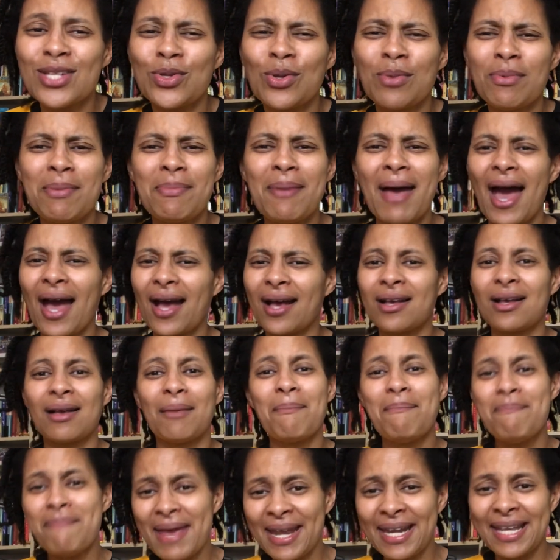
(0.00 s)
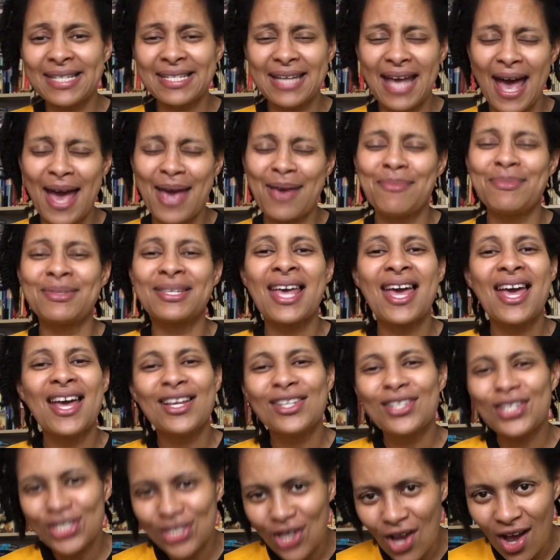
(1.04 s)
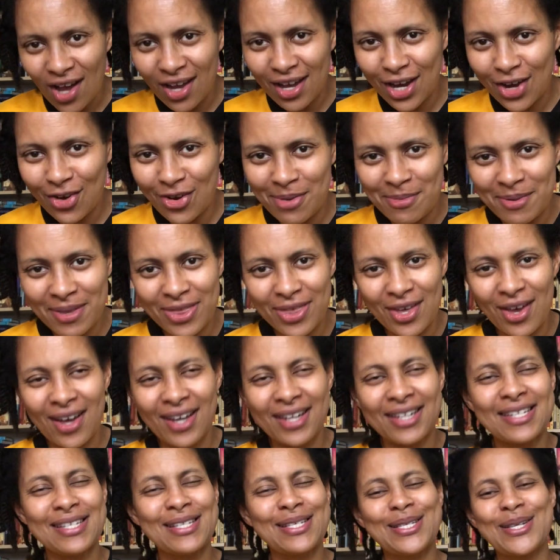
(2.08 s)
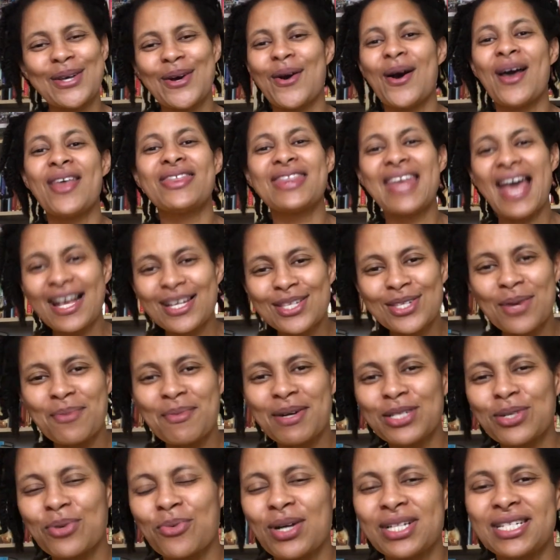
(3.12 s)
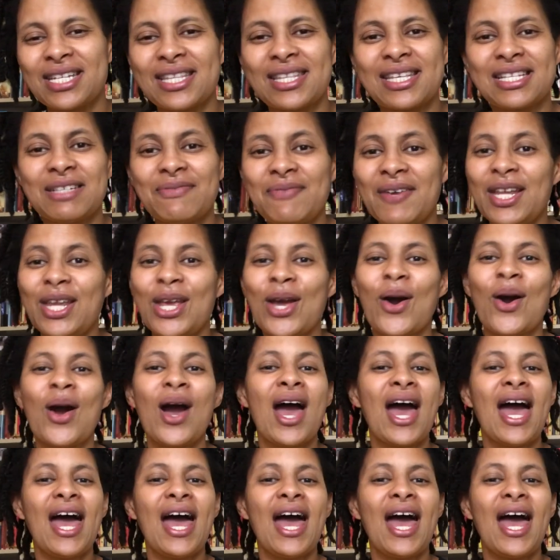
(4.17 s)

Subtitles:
We'll be back many times to talk CaribAthon. So thanks so much for watching this video.